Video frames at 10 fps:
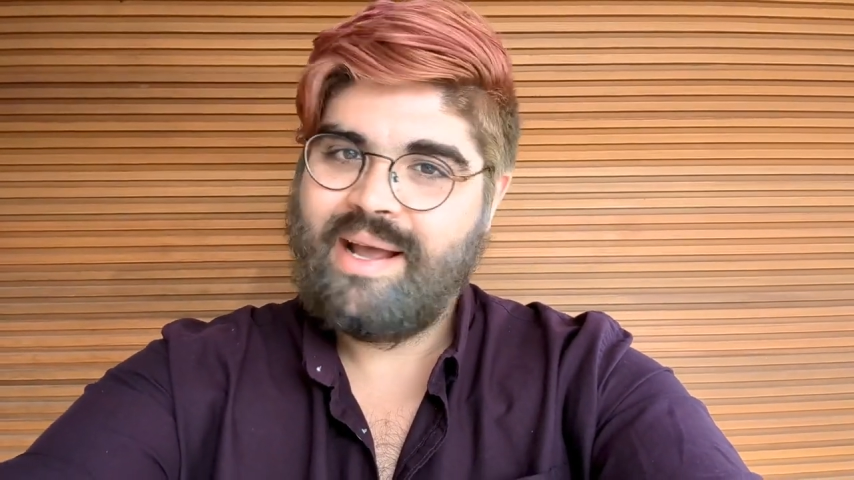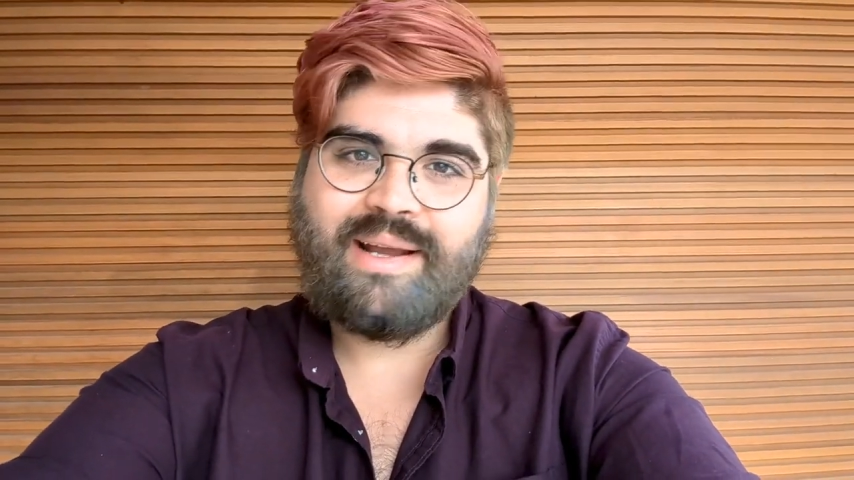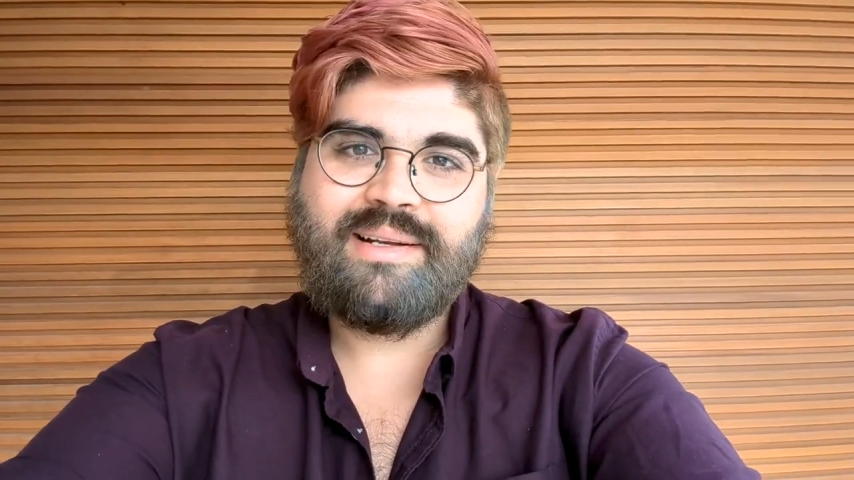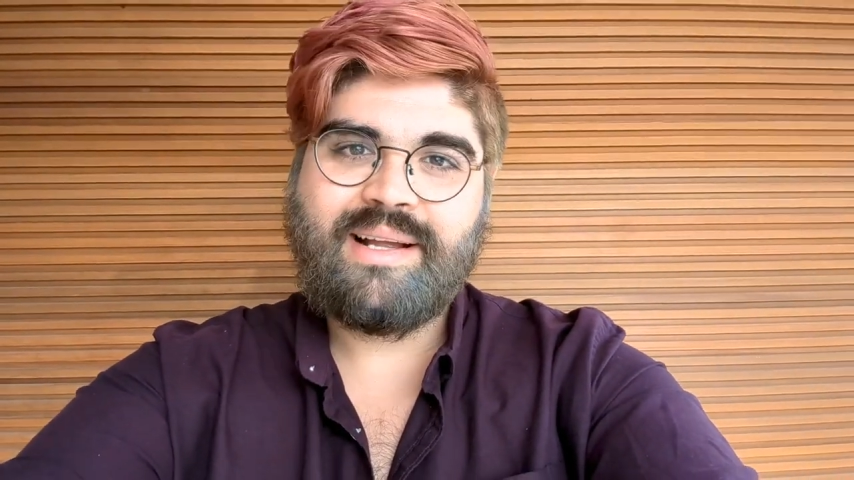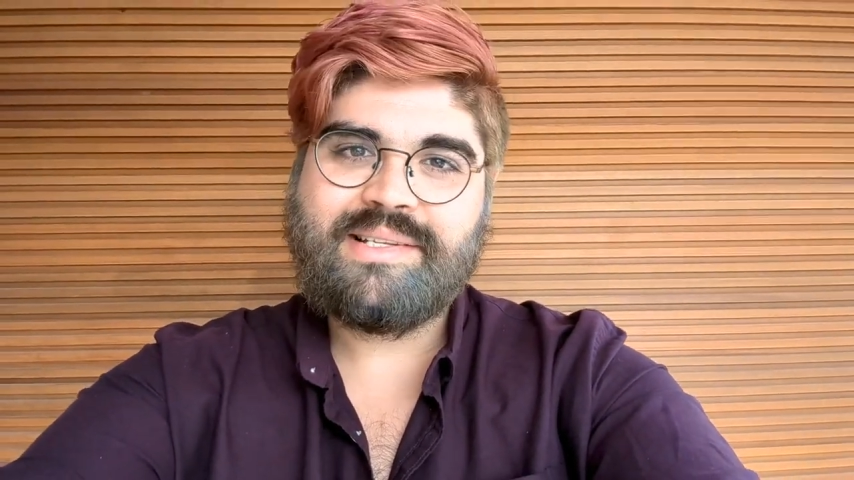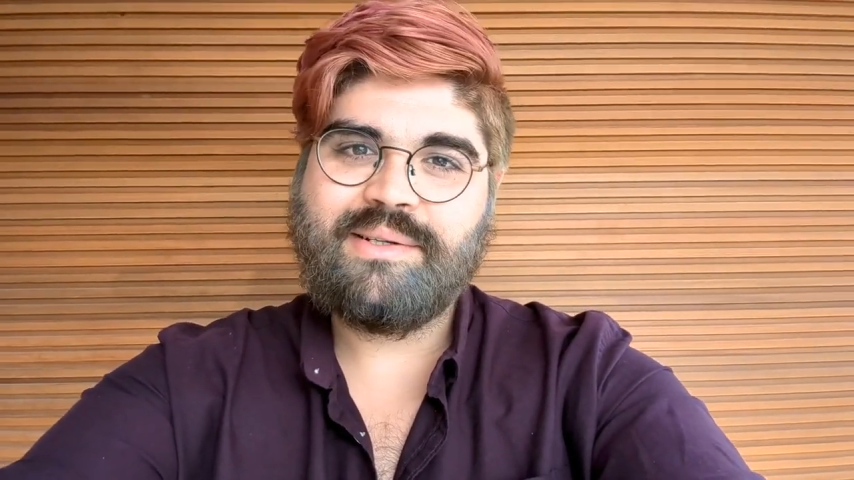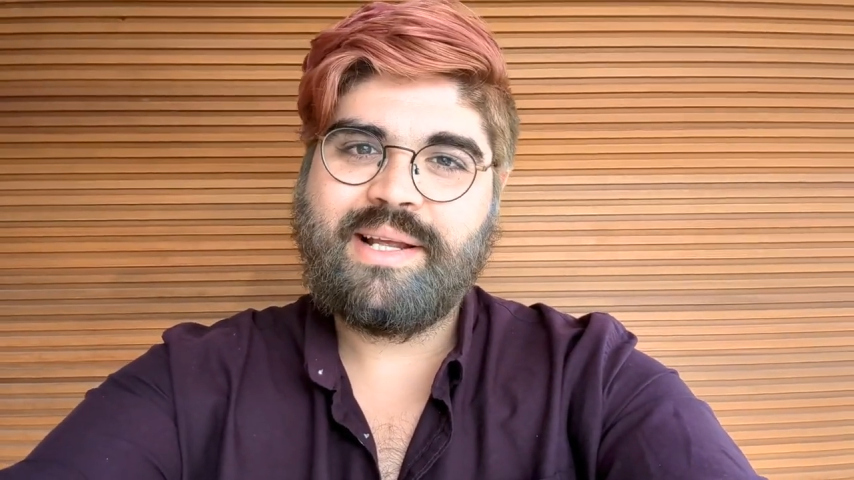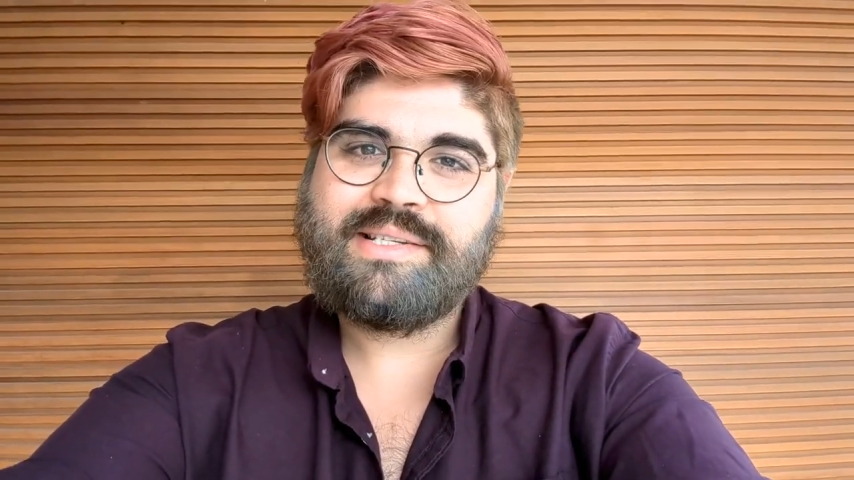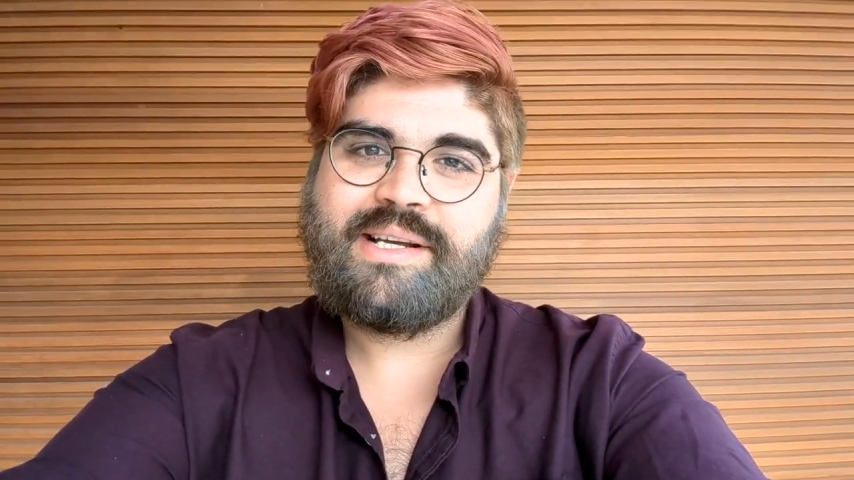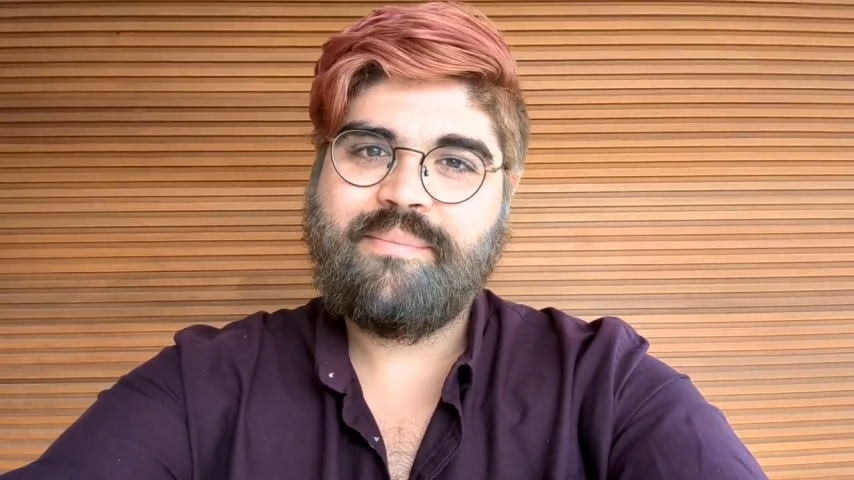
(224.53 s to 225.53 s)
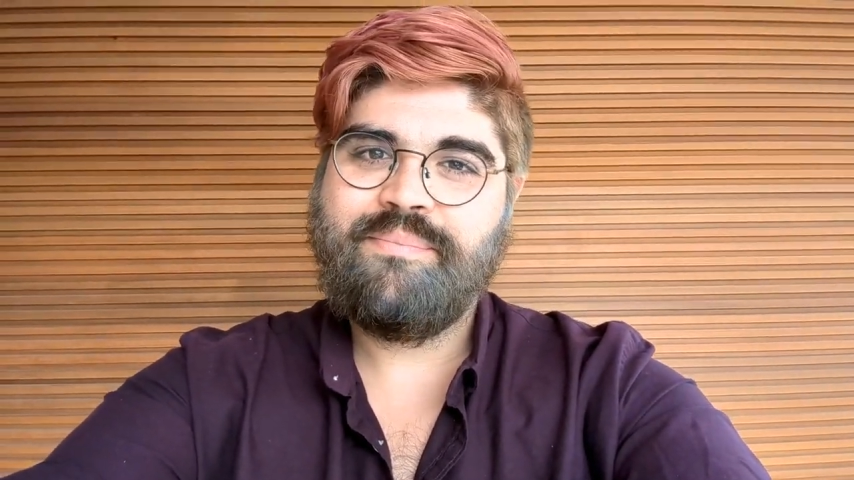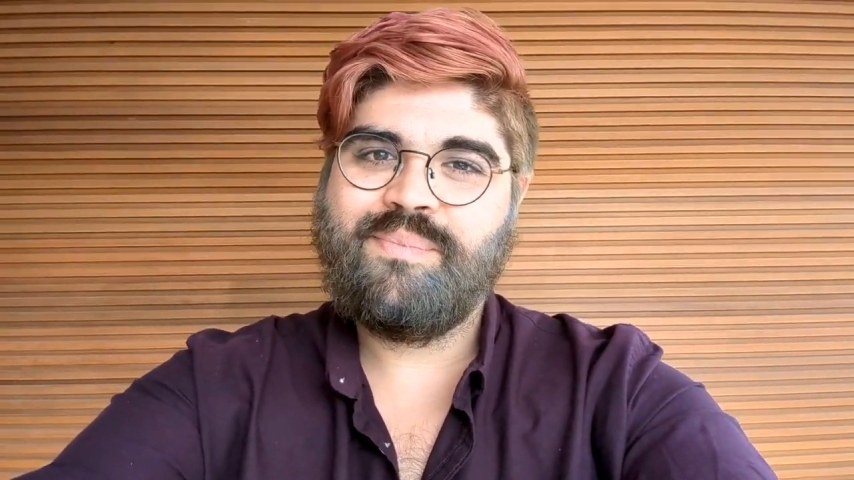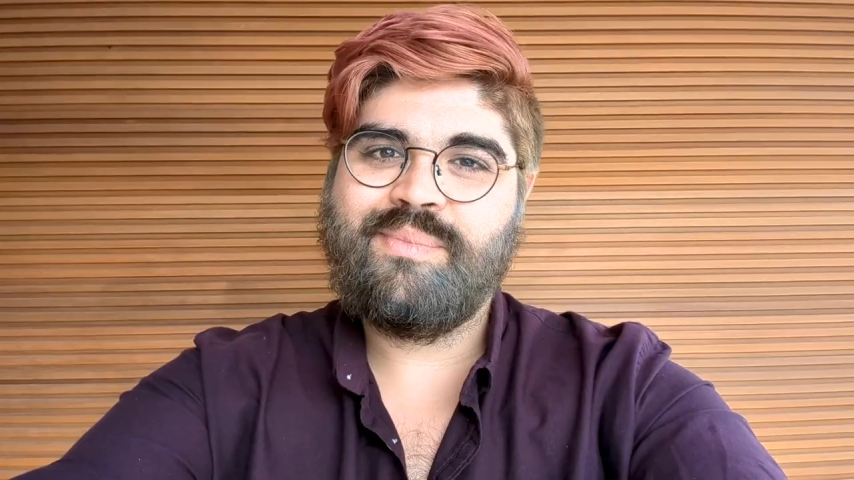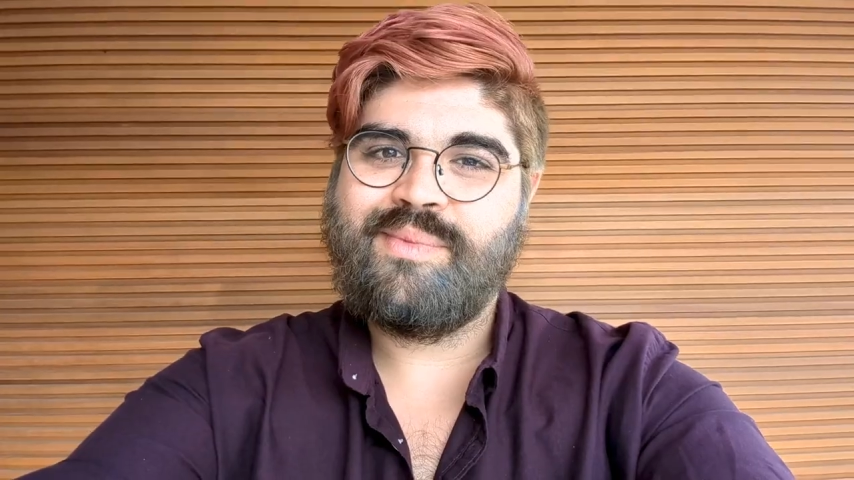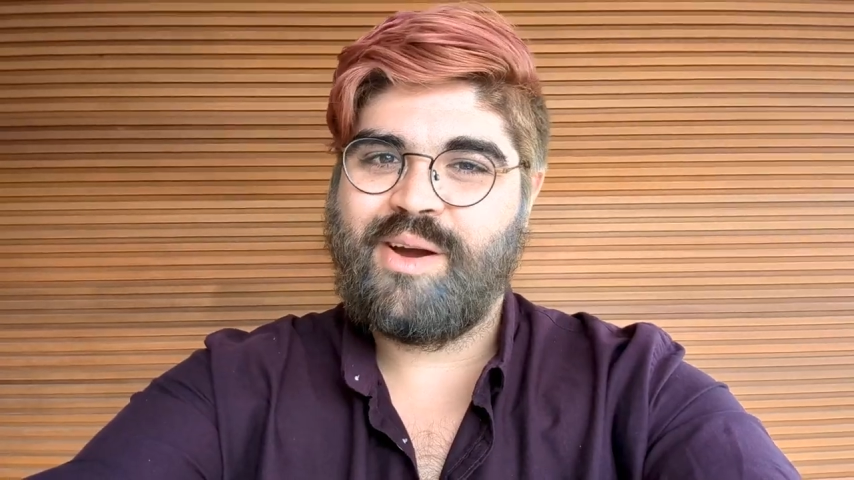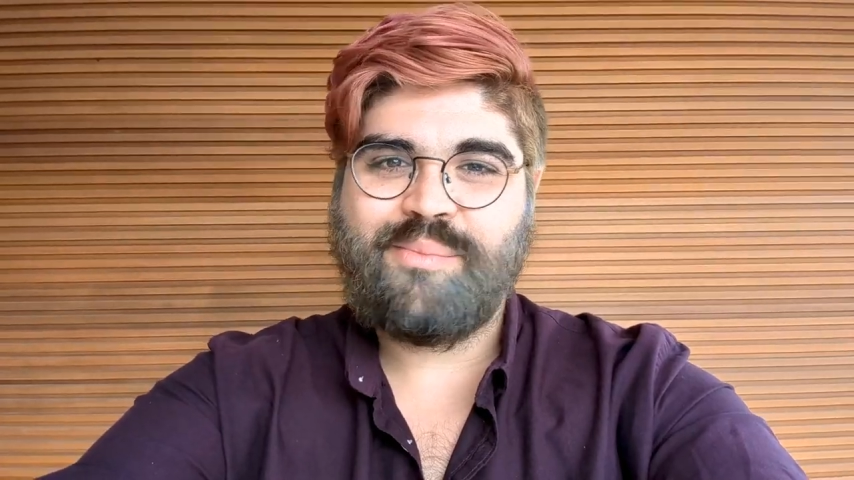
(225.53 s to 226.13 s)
And until next time, I